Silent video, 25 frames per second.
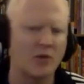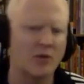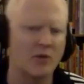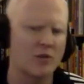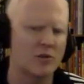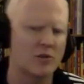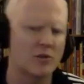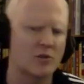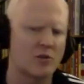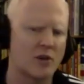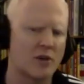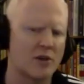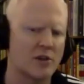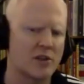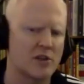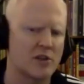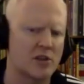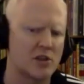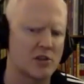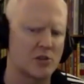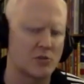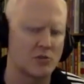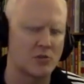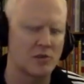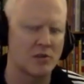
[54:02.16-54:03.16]
overdose crisis
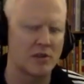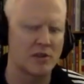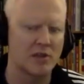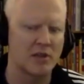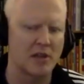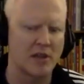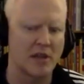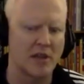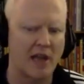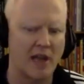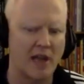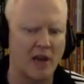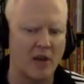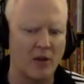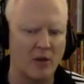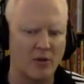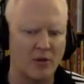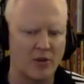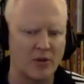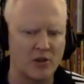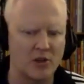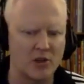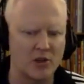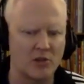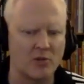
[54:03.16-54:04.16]
is really like a health
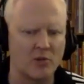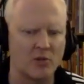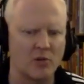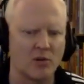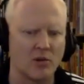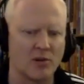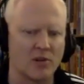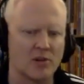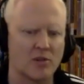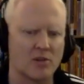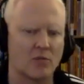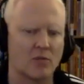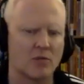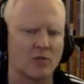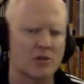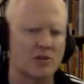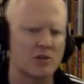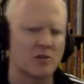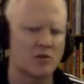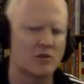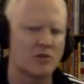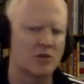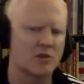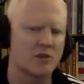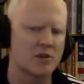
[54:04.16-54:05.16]
issue or a
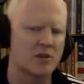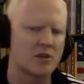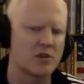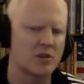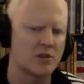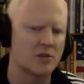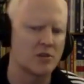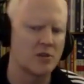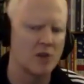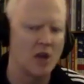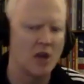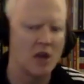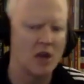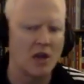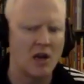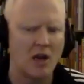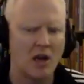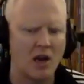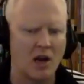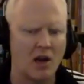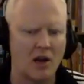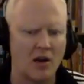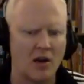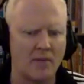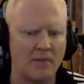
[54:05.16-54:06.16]
social issue,
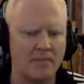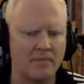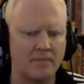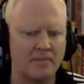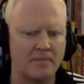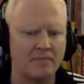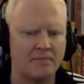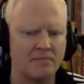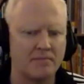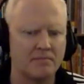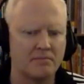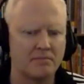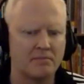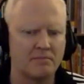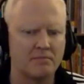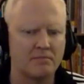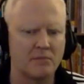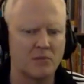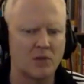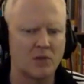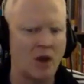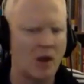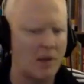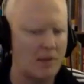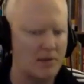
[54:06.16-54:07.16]
um,
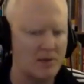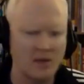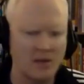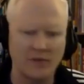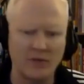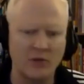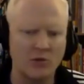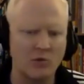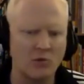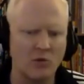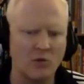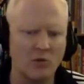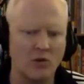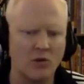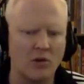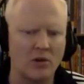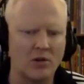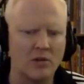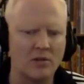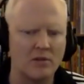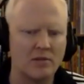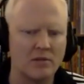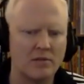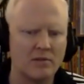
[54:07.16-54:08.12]
cops have no role.